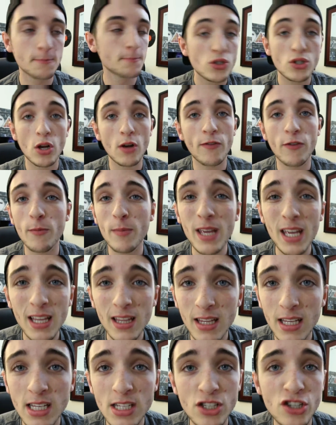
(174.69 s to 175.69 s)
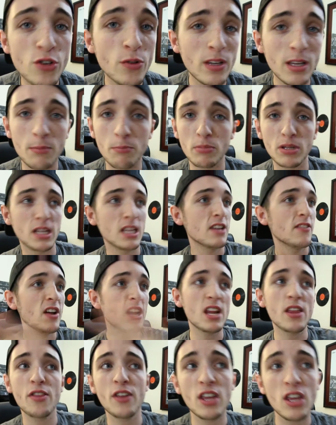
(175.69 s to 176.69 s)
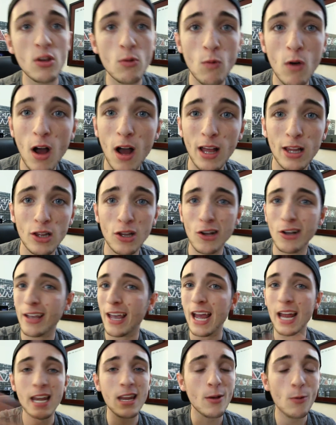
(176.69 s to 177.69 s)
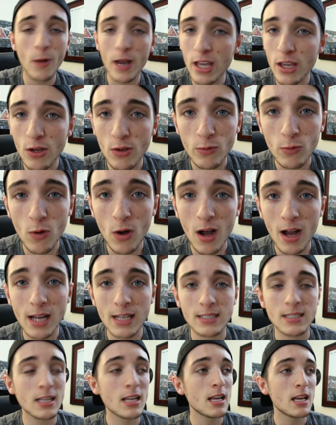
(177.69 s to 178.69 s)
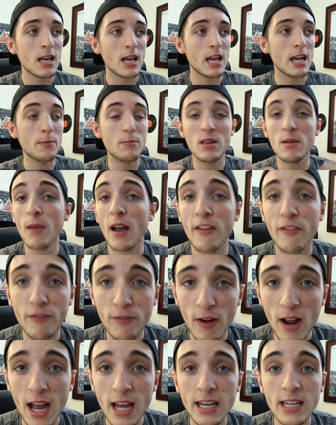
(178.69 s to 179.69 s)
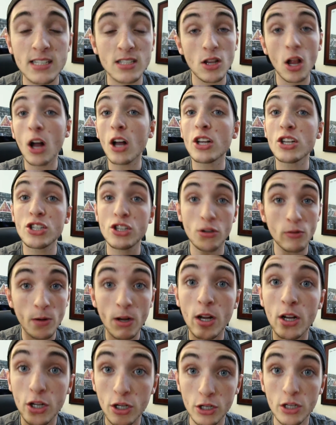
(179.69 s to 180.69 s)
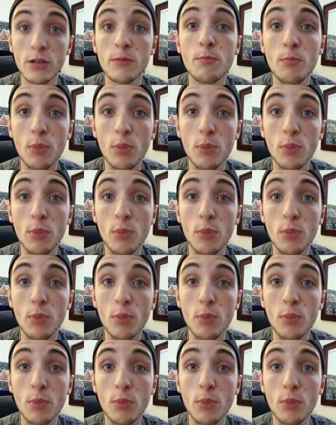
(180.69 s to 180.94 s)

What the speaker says: So for me at least, you can believe anything you want, look any way you want, and be my friend as long as you're a good